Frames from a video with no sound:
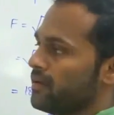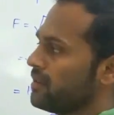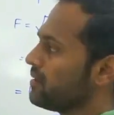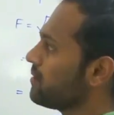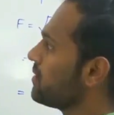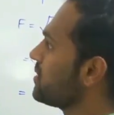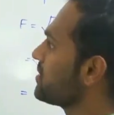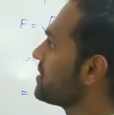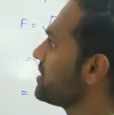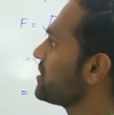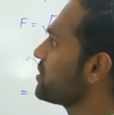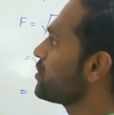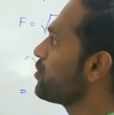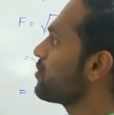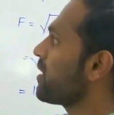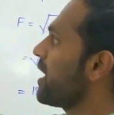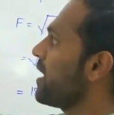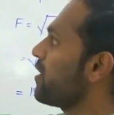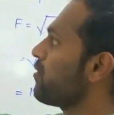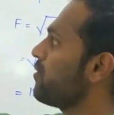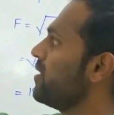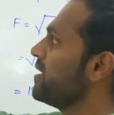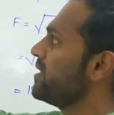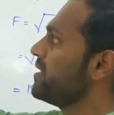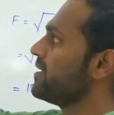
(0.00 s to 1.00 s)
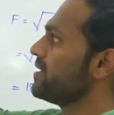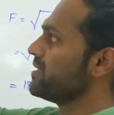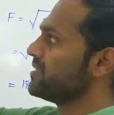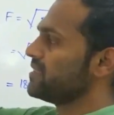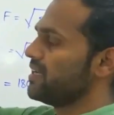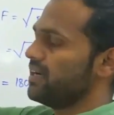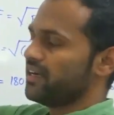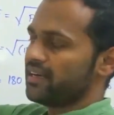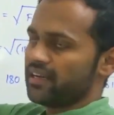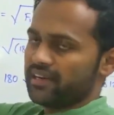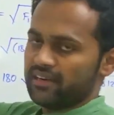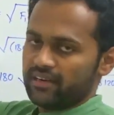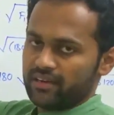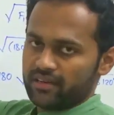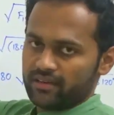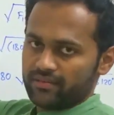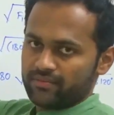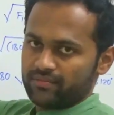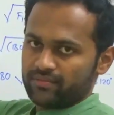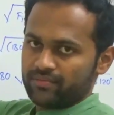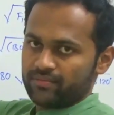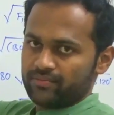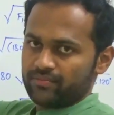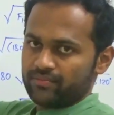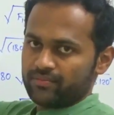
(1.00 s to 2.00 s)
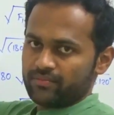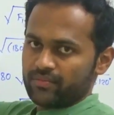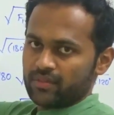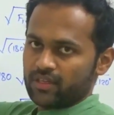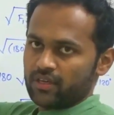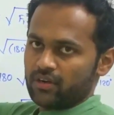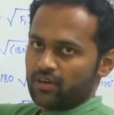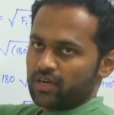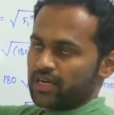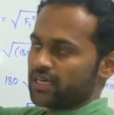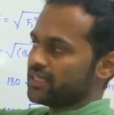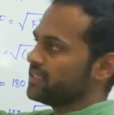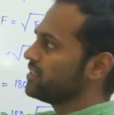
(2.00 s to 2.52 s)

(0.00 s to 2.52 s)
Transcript: This is to calculate the resultant. Okay,